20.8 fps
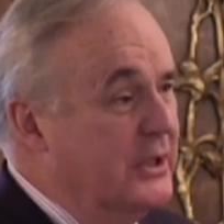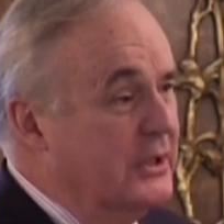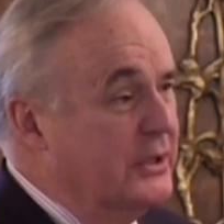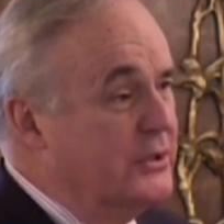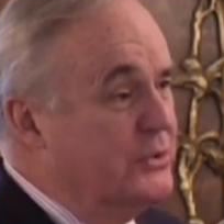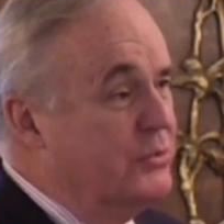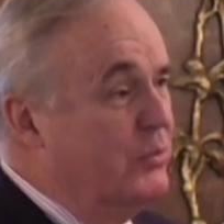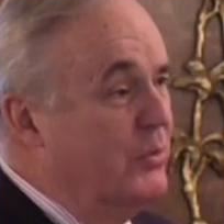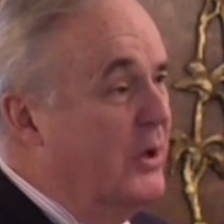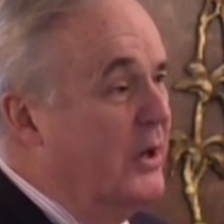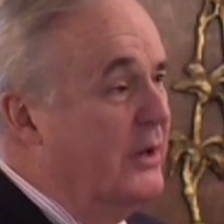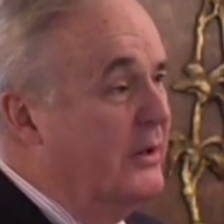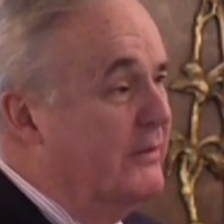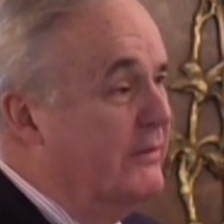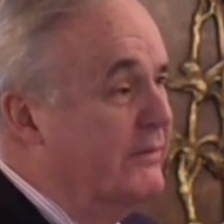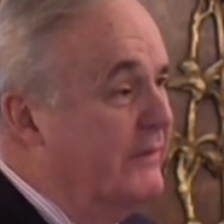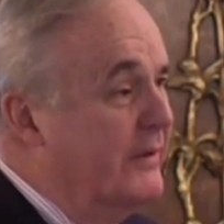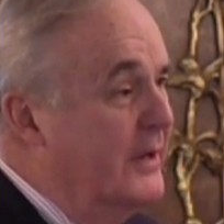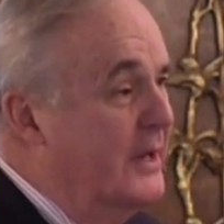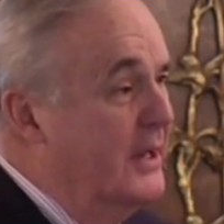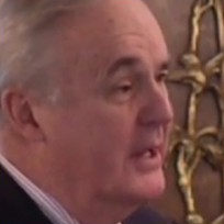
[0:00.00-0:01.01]
his
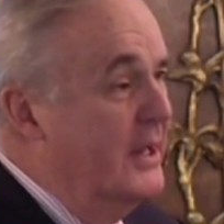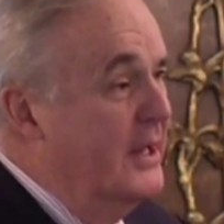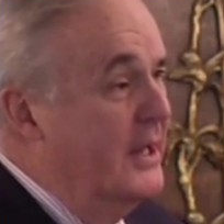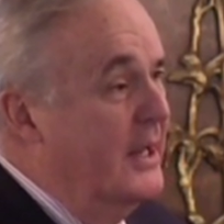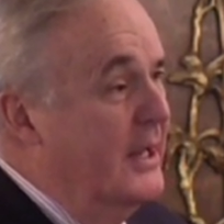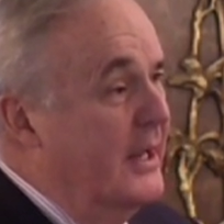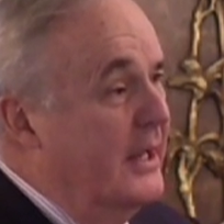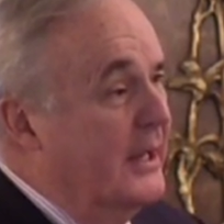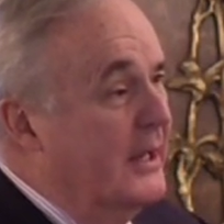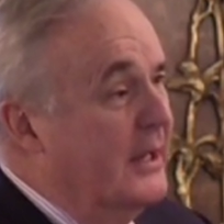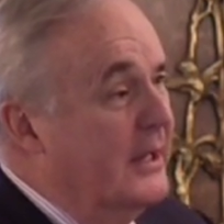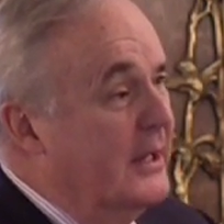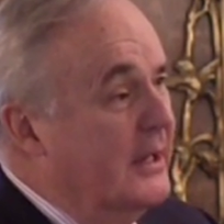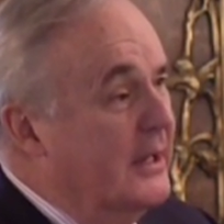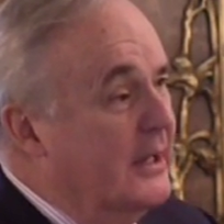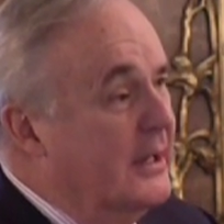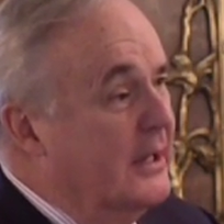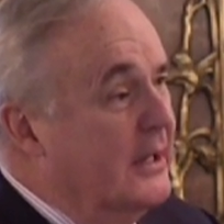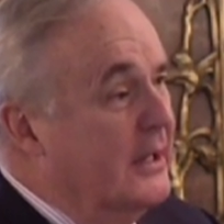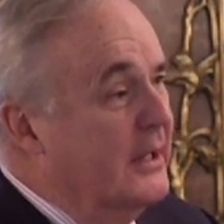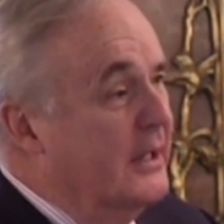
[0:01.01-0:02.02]
wife
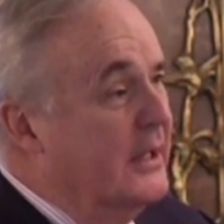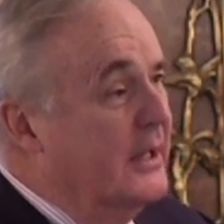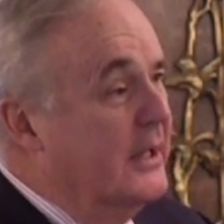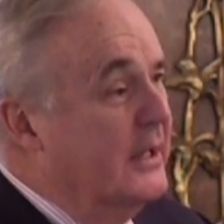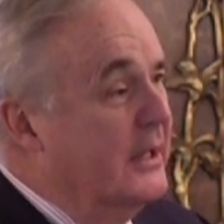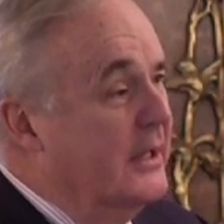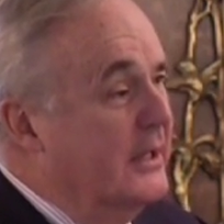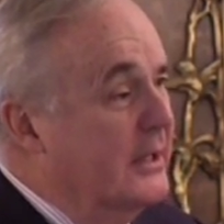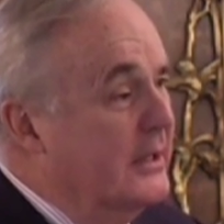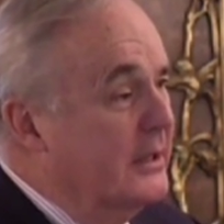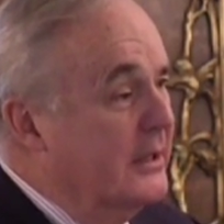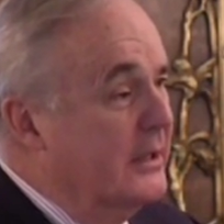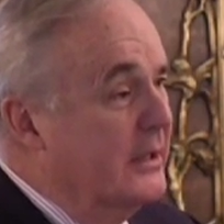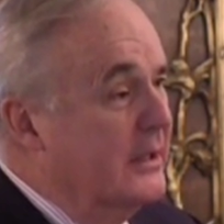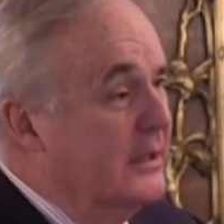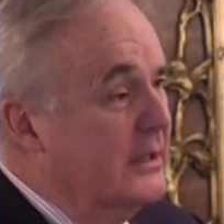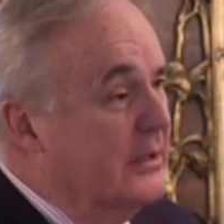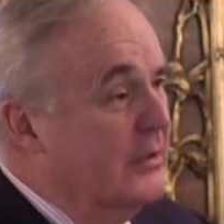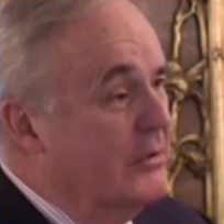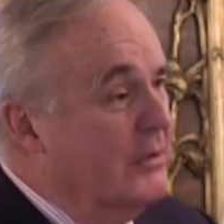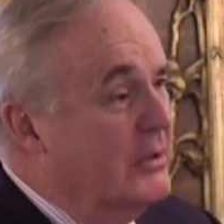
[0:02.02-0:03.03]
in
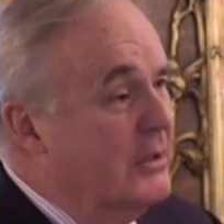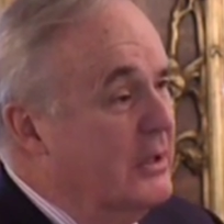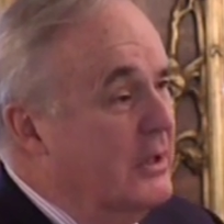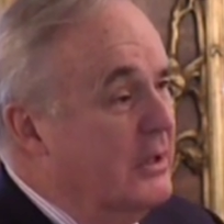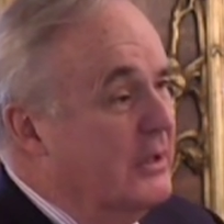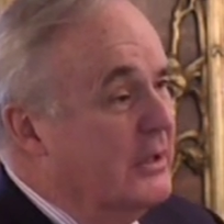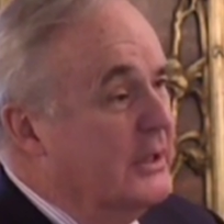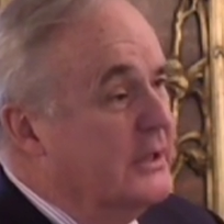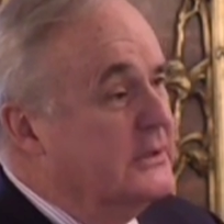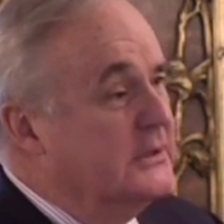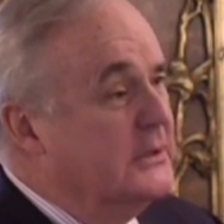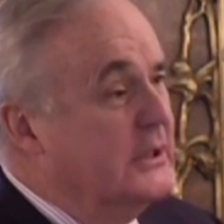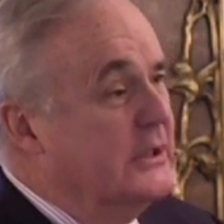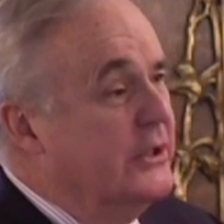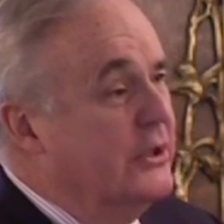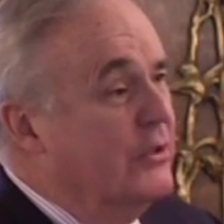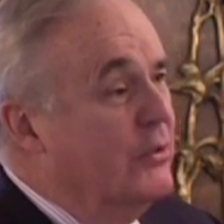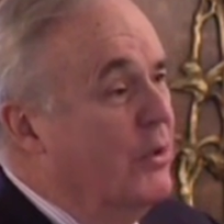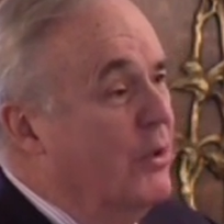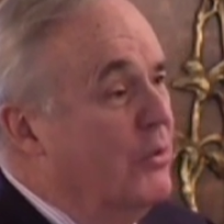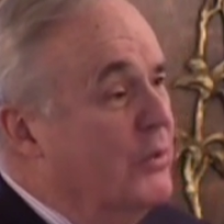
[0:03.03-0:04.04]
the hall, and I said, you
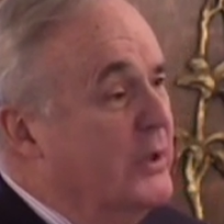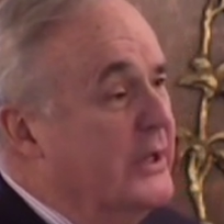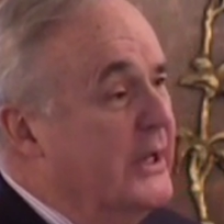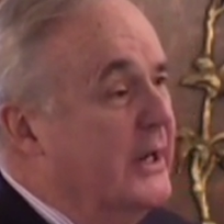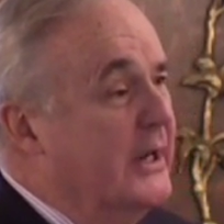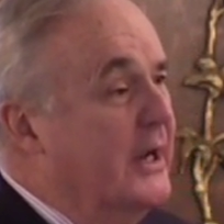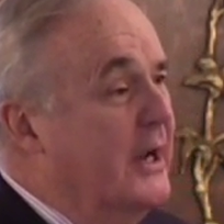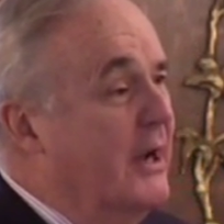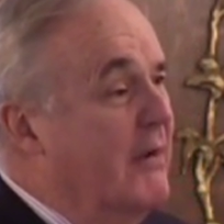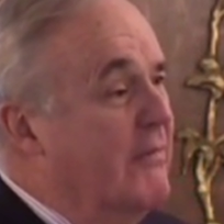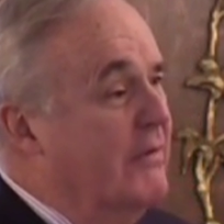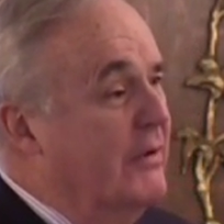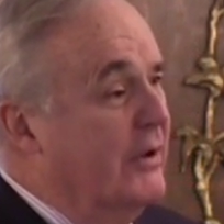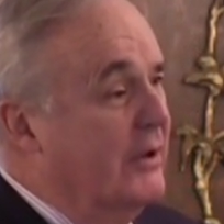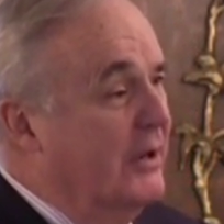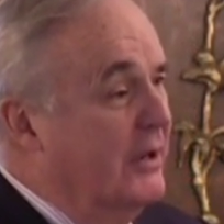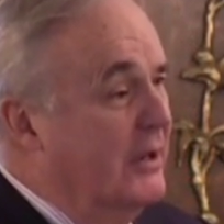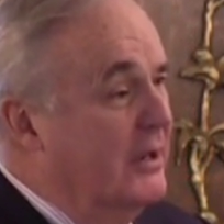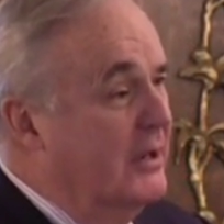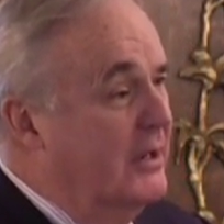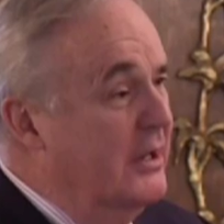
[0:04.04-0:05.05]
know, only a
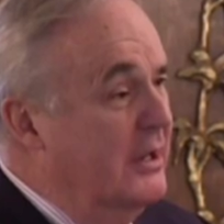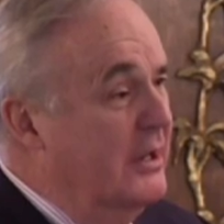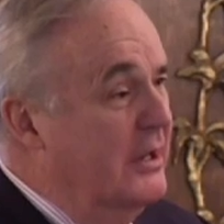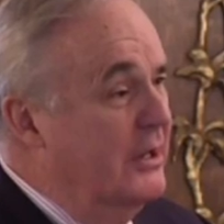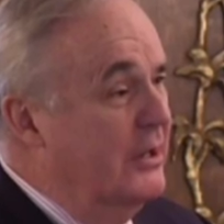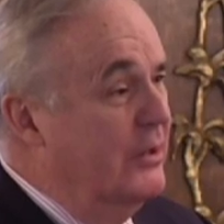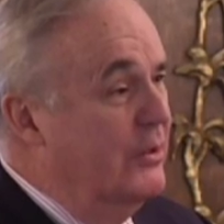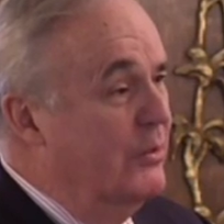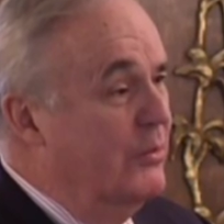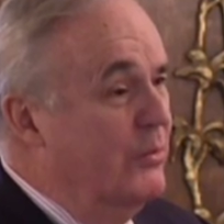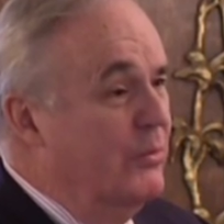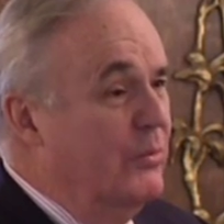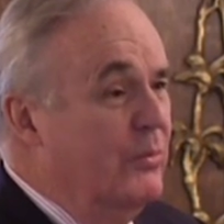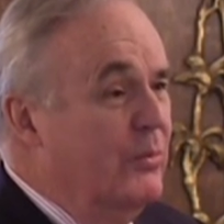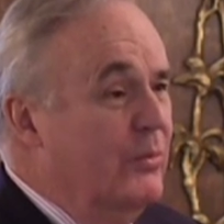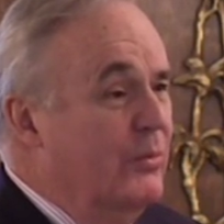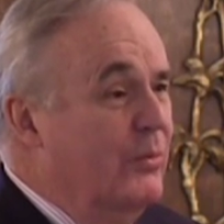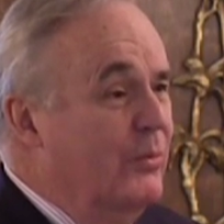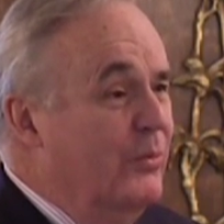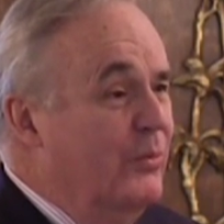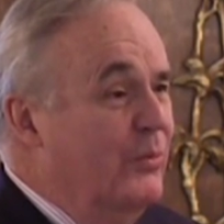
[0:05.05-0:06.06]
governor
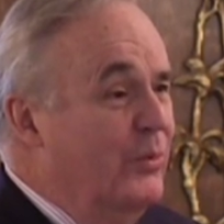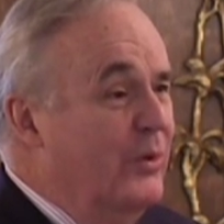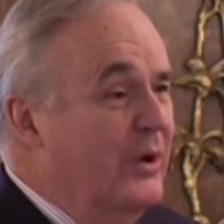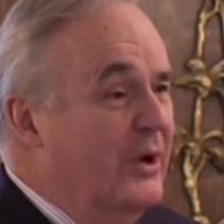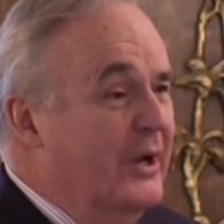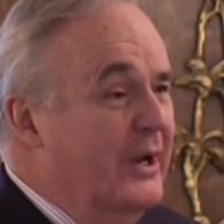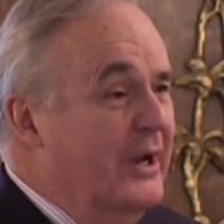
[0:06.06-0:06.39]
would